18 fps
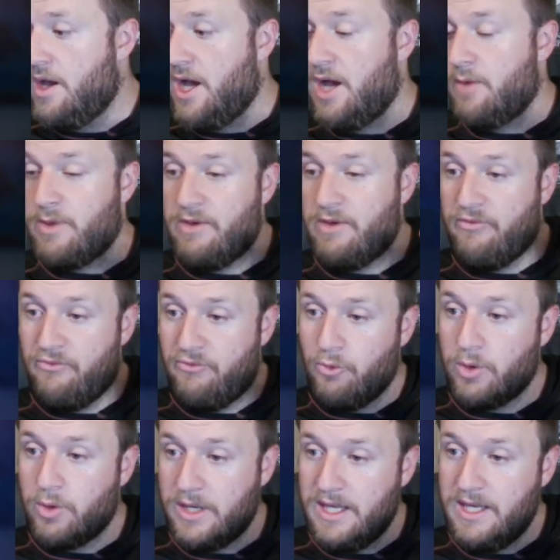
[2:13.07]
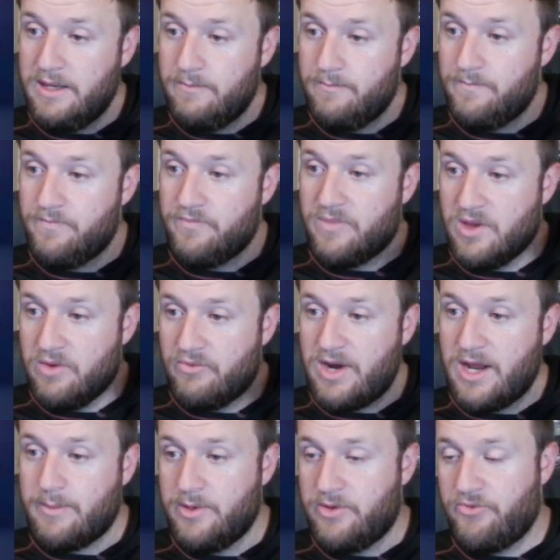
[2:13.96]
We have 40
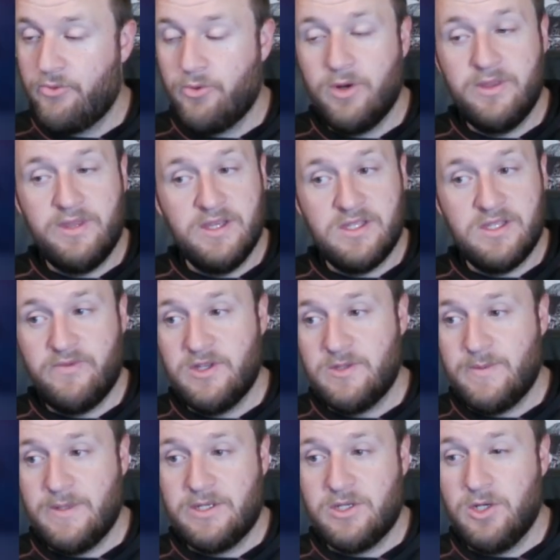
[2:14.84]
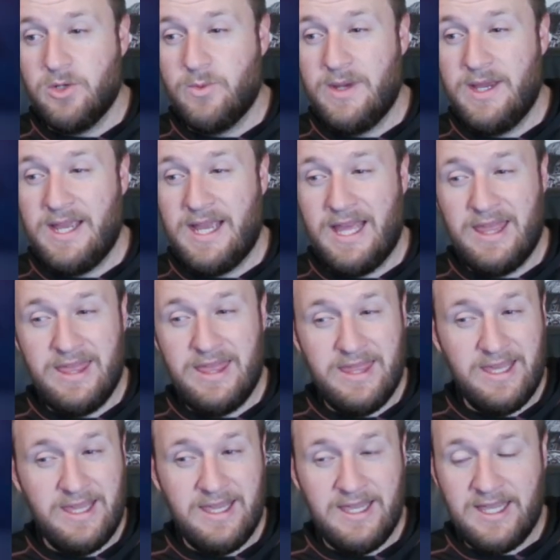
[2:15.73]
fragments for it. This event's about to go away. I
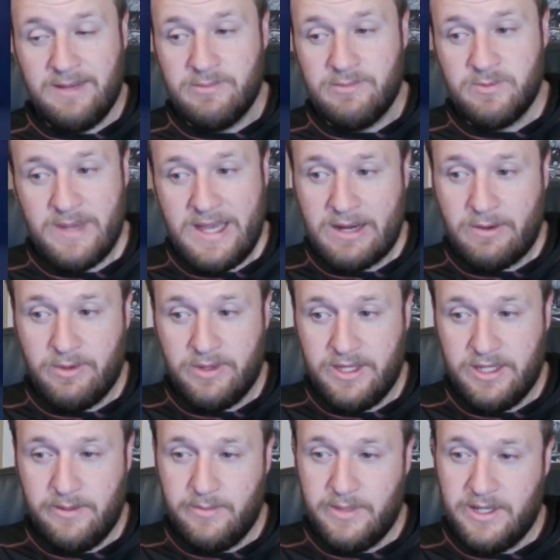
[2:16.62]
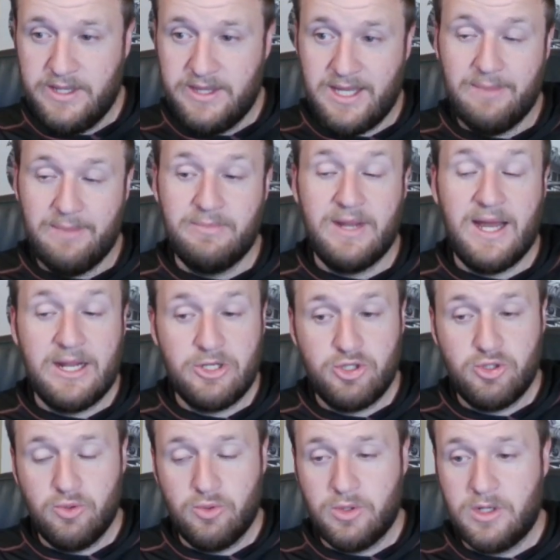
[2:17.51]
think it comes back within the month. I'm not
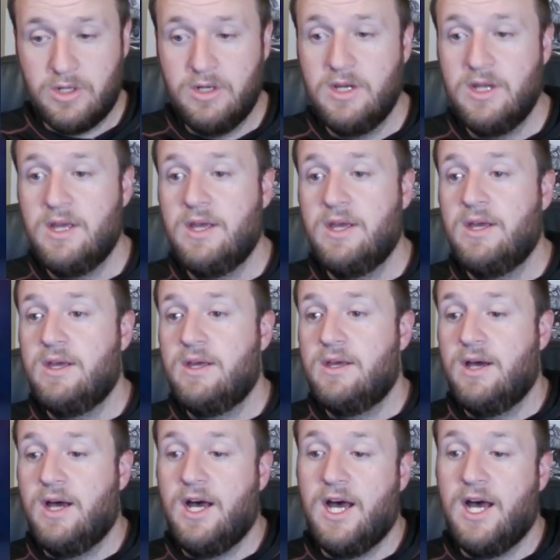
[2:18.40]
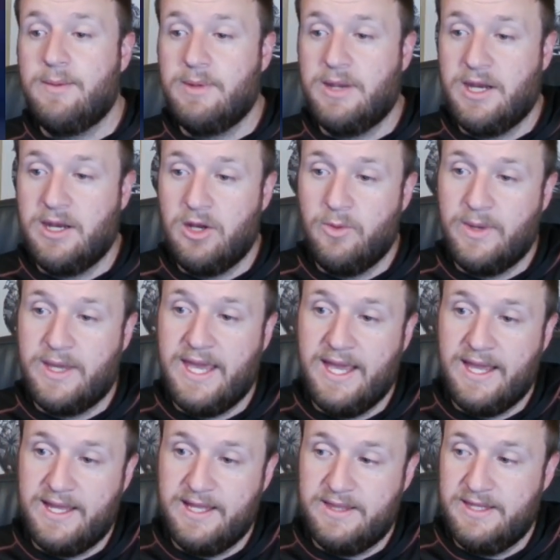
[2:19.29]
sure. And I know we
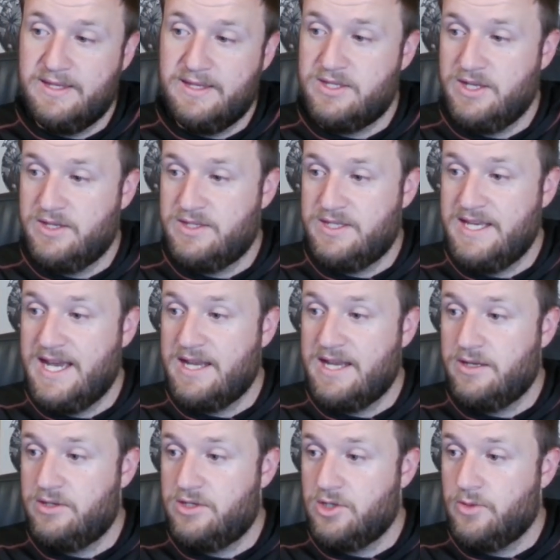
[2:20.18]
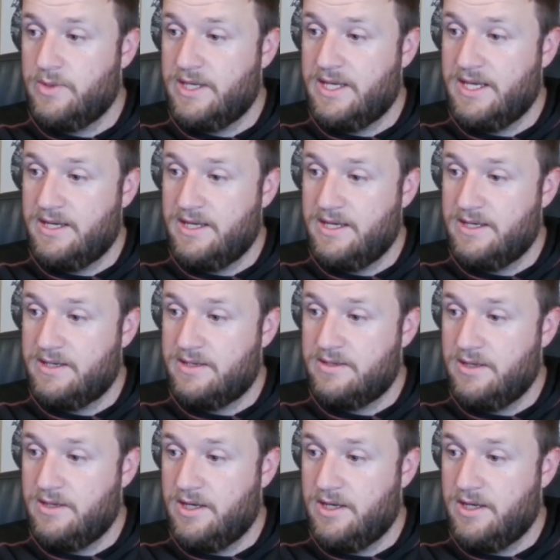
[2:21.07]
can't get this just yet until we get it.